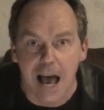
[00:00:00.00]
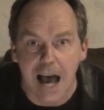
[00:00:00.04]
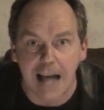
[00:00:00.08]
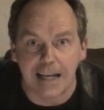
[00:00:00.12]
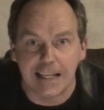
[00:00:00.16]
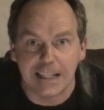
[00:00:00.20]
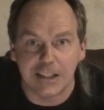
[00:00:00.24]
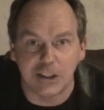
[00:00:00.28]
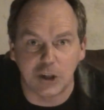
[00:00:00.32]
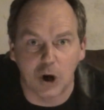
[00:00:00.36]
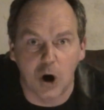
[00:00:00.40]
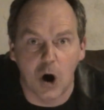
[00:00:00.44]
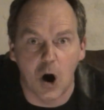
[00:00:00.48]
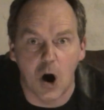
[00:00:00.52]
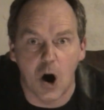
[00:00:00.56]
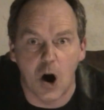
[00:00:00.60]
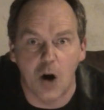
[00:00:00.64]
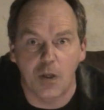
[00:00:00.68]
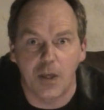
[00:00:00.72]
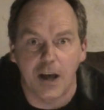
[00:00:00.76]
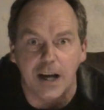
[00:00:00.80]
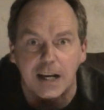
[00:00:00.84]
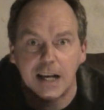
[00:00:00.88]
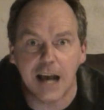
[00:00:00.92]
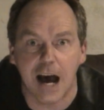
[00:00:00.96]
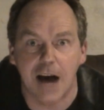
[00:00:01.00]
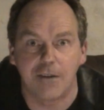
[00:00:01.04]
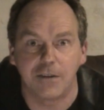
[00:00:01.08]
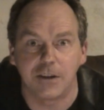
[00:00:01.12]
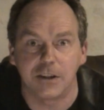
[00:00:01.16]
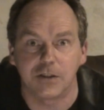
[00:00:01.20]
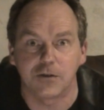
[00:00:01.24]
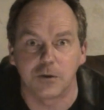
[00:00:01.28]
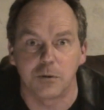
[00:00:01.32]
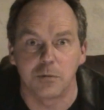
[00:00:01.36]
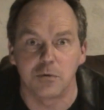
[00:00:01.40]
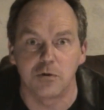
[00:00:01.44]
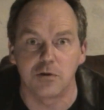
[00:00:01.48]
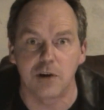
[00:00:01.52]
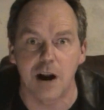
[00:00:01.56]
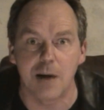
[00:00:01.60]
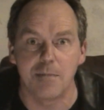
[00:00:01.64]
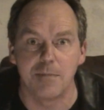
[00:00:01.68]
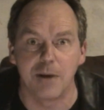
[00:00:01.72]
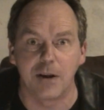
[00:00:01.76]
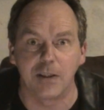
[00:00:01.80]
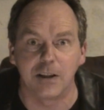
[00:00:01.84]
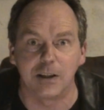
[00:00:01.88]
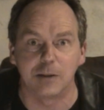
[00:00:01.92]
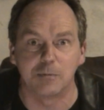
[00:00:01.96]
And he tore the covers from
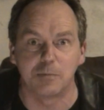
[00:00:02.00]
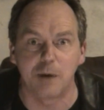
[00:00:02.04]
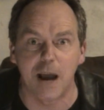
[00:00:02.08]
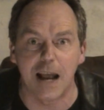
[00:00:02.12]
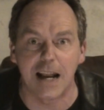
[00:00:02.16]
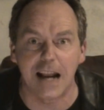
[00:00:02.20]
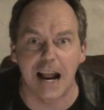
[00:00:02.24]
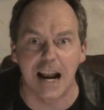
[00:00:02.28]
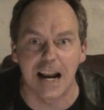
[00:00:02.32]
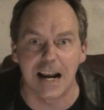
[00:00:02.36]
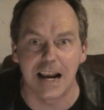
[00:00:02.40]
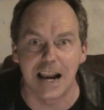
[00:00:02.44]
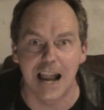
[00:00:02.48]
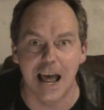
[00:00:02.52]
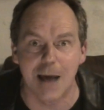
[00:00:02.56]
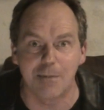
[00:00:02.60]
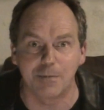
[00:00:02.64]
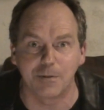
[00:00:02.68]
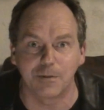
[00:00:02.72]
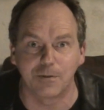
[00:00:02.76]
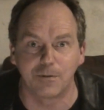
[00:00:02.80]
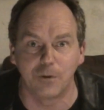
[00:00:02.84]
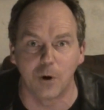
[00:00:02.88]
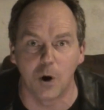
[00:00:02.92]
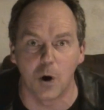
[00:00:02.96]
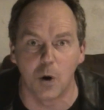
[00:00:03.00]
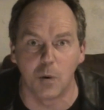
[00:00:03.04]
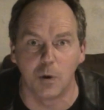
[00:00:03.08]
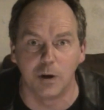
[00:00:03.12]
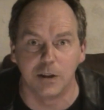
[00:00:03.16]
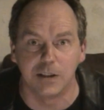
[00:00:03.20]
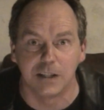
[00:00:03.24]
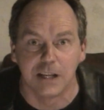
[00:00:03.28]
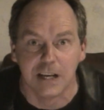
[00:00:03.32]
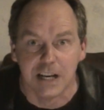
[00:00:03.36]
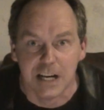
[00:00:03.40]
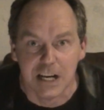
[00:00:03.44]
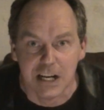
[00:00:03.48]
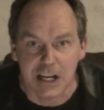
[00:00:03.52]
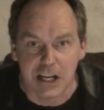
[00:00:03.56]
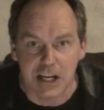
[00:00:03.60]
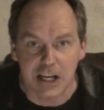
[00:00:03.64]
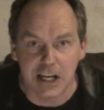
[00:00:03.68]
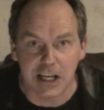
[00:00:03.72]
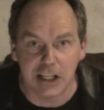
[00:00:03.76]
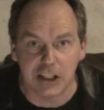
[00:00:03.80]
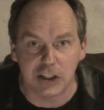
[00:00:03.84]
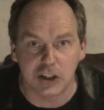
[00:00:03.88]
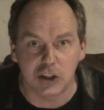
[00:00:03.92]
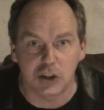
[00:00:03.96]
grandmother's bed and leapt forward.
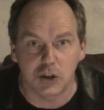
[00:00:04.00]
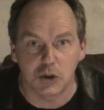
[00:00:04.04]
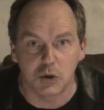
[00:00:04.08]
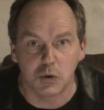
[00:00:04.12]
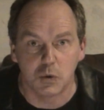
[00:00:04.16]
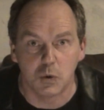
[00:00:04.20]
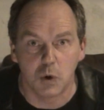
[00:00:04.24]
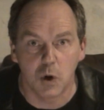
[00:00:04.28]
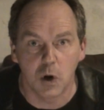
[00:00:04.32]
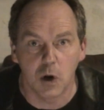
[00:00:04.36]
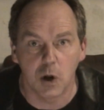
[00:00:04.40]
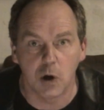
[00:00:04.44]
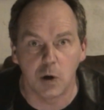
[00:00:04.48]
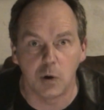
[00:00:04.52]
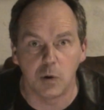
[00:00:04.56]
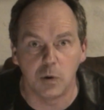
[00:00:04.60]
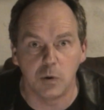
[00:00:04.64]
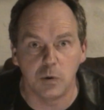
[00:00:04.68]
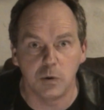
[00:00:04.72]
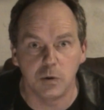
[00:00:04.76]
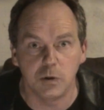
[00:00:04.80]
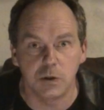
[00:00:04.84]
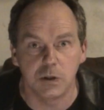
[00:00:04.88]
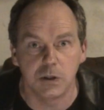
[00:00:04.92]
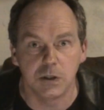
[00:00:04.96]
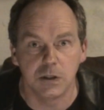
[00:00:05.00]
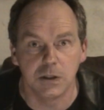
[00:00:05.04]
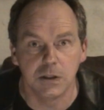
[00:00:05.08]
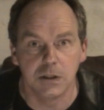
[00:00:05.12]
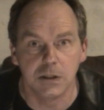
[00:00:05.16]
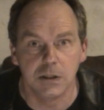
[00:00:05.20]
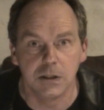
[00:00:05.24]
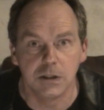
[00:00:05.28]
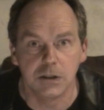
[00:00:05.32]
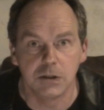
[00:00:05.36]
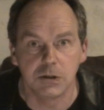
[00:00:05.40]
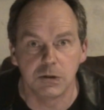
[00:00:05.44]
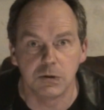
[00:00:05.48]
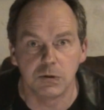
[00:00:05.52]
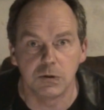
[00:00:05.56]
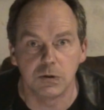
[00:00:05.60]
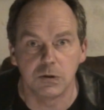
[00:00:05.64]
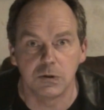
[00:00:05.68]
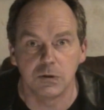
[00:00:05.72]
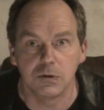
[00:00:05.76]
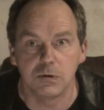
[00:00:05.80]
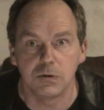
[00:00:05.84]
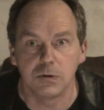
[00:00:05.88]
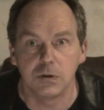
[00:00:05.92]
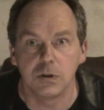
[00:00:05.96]
He swallowed
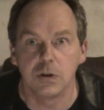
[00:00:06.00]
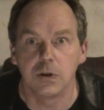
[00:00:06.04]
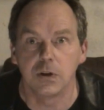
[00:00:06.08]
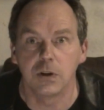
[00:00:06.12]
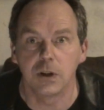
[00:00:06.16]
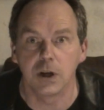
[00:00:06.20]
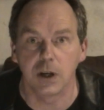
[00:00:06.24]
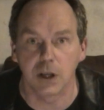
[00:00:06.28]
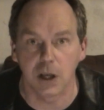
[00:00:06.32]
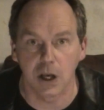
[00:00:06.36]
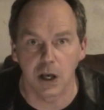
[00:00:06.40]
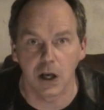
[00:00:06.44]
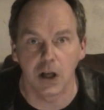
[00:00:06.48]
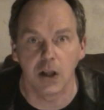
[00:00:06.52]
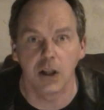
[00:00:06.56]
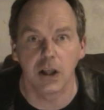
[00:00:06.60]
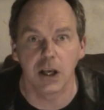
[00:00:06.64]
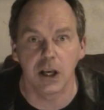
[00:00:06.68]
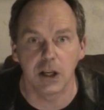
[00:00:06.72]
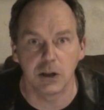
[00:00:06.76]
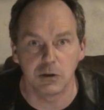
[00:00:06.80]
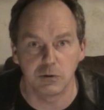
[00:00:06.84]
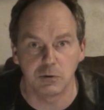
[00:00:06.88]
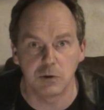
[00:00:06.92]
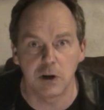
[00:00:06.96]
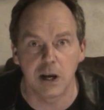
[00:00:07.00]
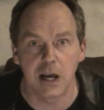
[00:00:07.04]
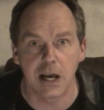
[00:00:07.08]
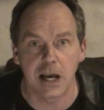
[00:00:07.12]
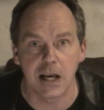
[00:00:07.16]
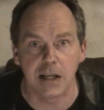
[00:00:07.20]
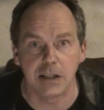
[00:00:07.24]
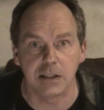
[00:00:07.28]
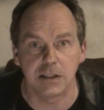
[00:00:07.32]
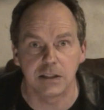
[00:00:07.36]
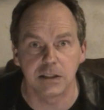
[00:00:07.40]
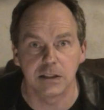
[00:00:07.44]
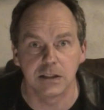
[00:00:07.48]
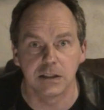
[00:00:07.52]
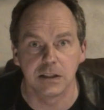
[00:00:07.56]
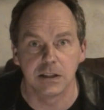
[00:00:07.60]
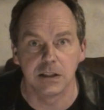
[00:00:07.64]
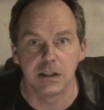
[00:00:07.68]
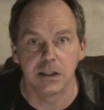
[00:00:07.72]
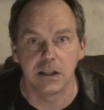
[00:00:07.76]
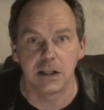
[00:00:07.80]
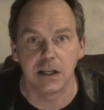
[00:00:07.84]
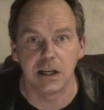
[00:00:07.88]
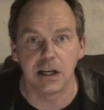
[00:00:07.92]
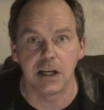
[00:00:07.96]
the girl in red
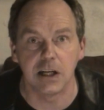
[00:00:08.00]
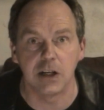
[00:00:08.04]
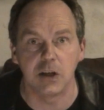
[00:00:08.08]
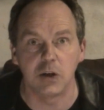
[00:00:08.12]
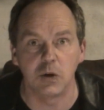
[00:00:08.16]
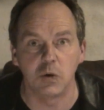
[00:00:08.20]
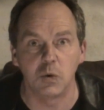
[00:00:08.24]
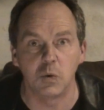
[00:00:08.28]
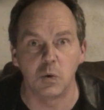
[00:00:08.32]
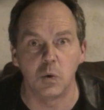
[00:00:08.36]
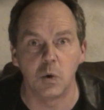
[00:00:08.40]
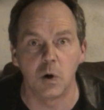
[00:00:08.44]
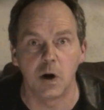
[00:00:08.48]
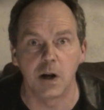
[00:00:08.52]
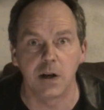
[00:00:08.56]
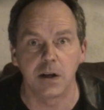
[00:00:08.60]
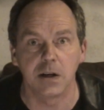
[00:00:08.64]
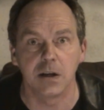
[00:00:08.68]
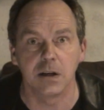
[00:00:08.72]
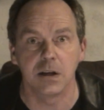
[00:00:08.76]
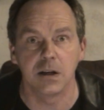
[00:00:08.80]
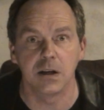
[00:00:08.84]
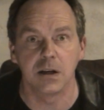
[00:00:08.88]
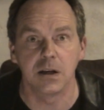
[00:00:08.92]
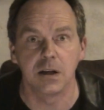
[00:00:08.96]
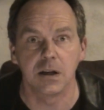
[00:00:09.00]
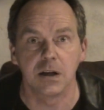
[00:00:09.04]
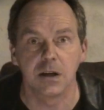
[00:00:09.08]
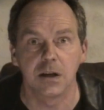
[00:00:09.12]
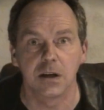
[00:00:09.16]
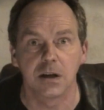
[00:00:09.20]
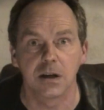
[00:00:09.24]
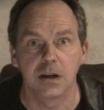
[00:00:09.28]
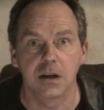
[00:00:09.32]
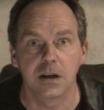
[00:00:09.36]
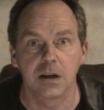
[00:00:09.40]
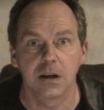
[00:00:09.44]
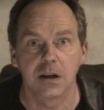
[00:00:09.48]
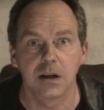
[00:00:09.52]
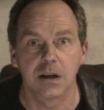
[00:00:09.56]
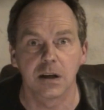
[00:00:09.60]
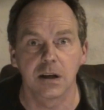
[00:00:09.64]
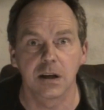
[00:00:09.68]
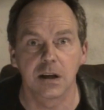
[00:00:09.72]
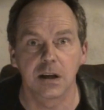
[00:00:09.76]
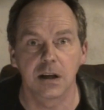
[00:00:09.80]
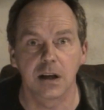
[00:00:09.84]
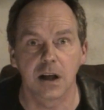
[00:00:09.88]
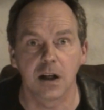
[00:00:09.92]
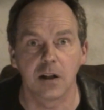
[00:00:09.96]
in one
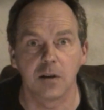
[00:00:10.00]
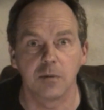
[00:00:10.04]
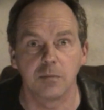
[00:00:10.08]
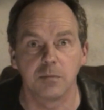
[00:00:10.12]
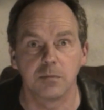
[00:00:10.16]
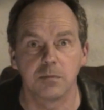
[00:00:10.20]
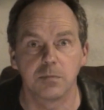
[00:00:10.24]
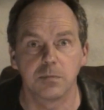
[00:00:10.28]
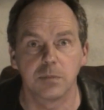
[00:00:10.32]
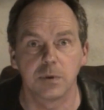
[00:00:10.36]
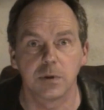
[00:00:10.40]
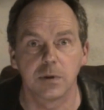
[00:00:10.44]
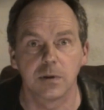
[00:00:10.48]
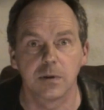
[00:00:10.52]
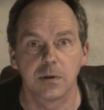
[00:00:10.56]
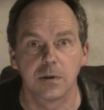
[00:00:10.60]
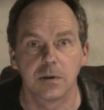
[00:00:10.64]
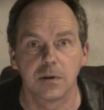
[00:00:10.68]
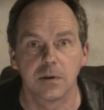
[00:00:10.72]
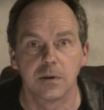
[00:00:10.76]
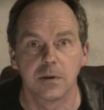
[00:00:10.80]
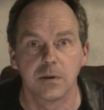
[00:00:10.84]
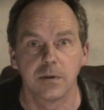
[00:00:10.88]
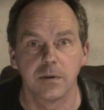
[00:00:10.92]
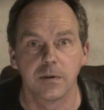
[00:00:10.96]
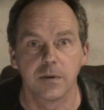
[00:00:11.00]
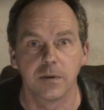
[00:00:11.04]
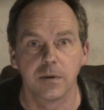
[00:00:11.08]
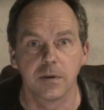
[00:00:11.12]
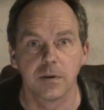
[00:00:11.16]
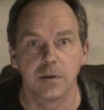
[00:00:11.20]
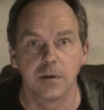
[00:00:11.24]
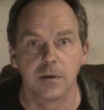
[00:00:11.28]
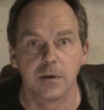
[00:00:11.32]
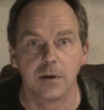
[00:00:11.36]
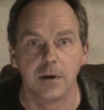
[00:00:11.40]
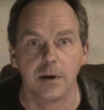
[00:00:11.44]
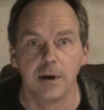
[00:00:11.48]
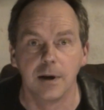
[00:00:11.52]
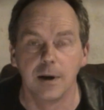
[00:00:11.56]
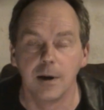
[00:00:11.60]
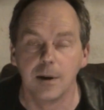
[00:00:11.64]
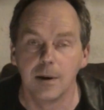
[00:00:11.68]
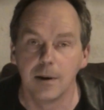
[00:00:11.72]
gulp.